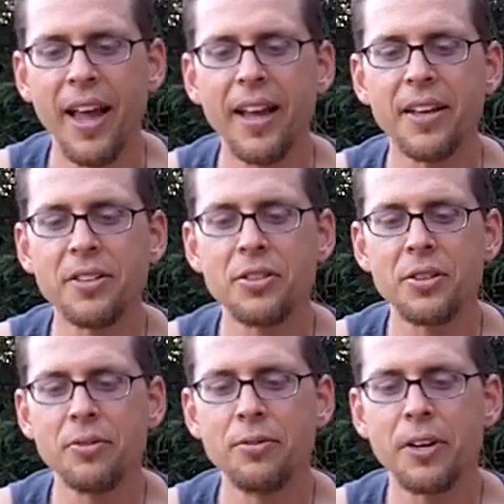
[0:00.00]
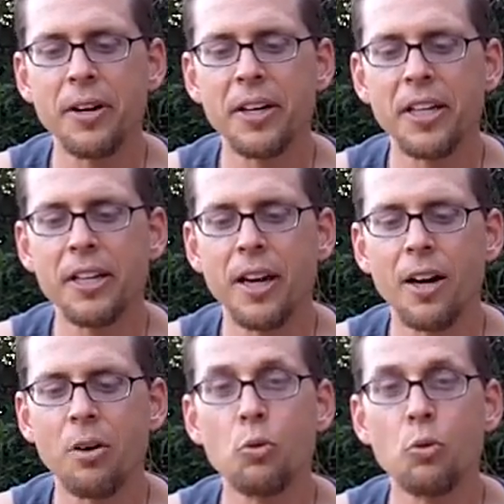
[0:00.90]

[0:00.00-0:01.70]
and very